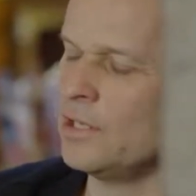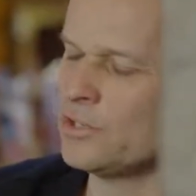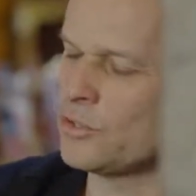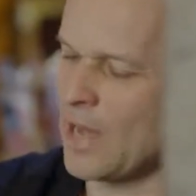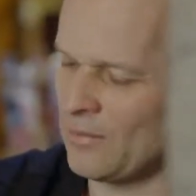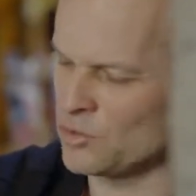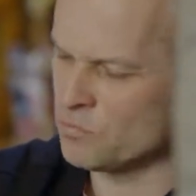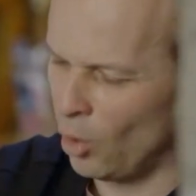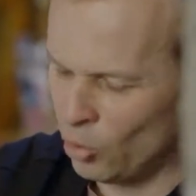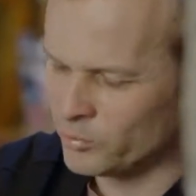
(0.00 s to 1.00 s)
So to have those
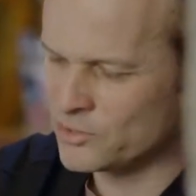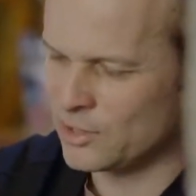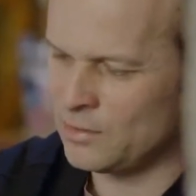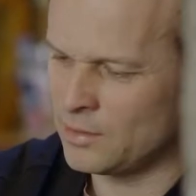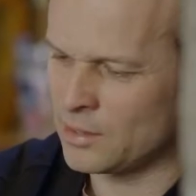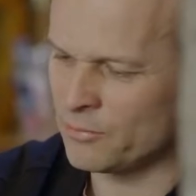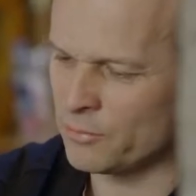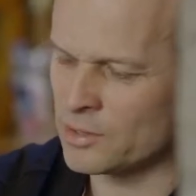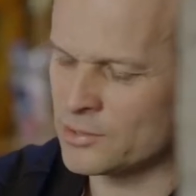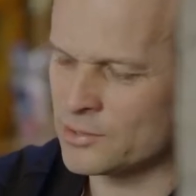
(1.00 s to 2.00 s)
moments in there,
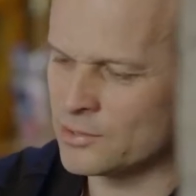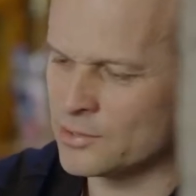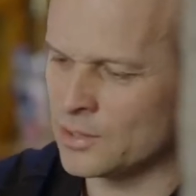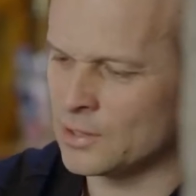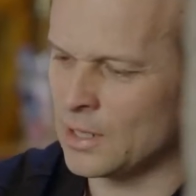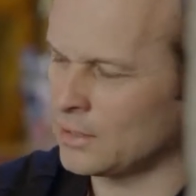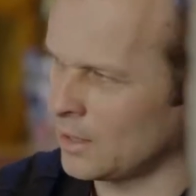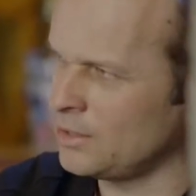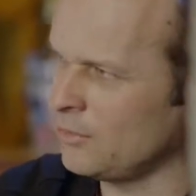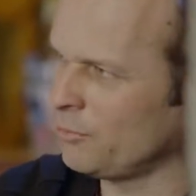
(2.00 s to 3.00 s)
for instance, in and,
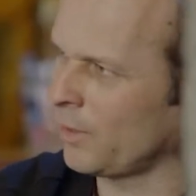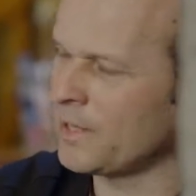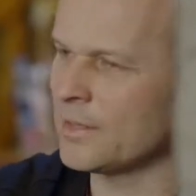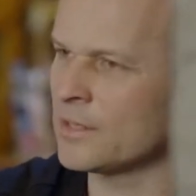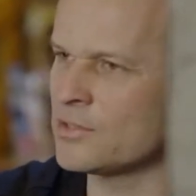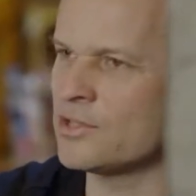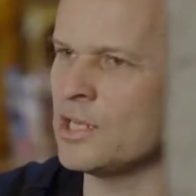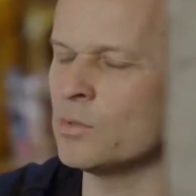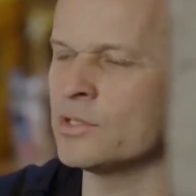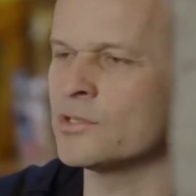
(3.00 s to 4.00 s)
and you've played that
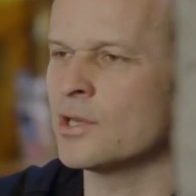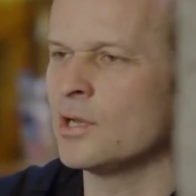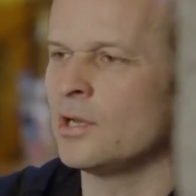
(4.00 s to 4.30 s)
sequence